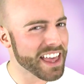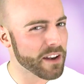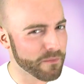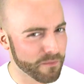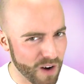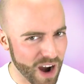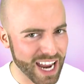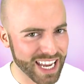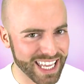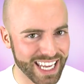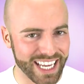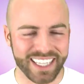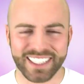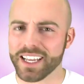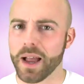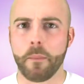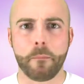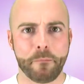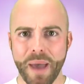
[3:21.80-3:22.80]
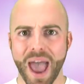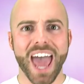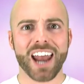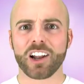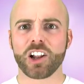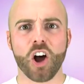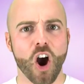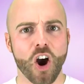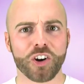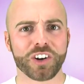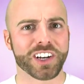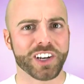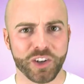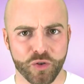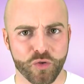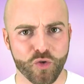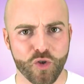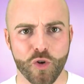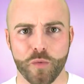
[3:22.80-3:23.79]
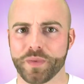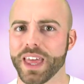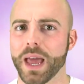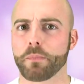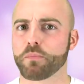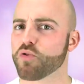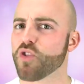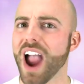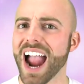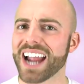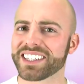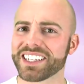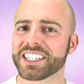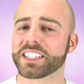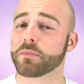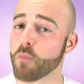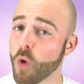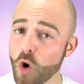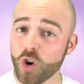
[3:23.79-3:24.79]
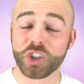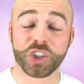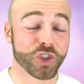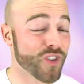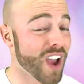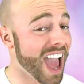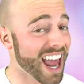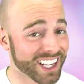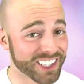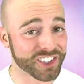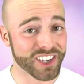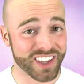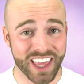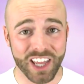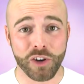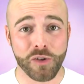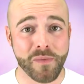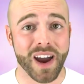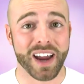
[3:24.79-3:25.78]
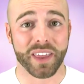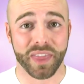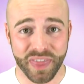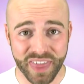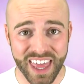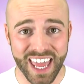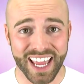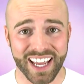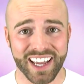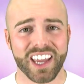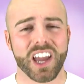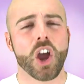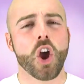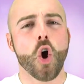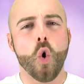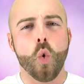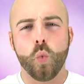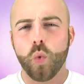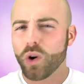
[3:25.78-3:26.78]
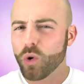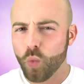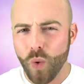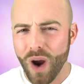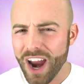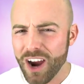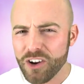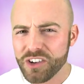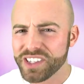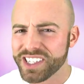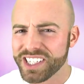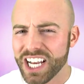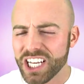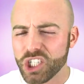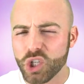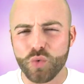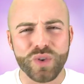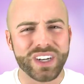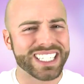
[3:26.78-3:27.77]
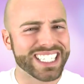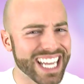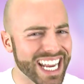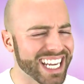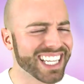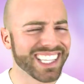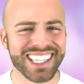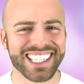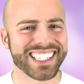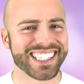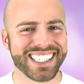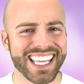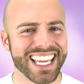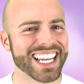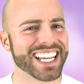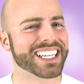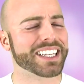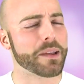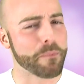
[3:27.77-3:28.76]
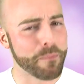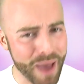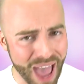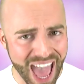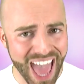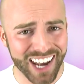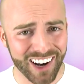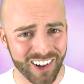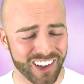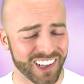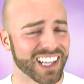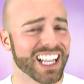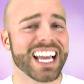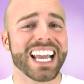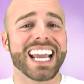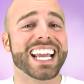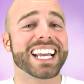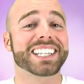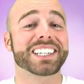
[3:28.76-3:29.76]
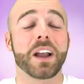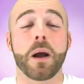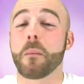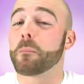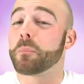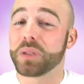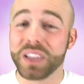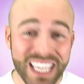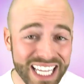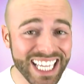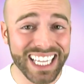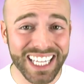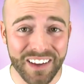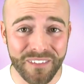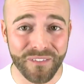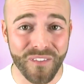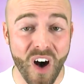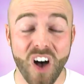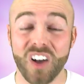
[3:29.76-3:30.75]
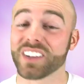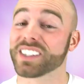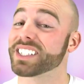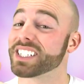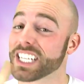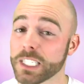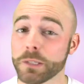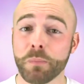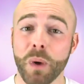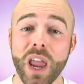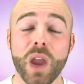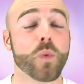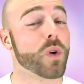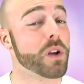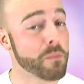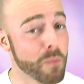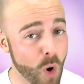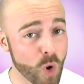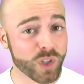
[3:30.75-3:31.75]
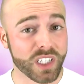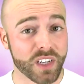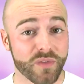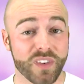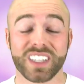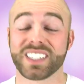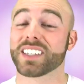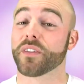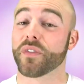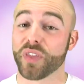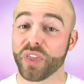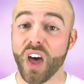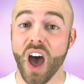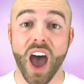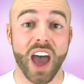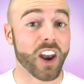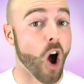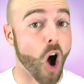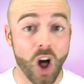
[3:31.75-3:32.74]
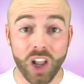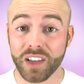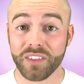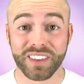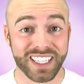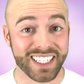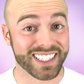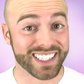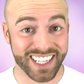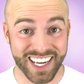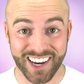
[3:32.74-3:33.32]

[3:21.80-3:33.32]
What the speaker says: that Vikings, a battle-hardened group that practiced more strategy than you might think, would wear such a ridiculous thing into battle is completely false, despite what most of us have thought all of these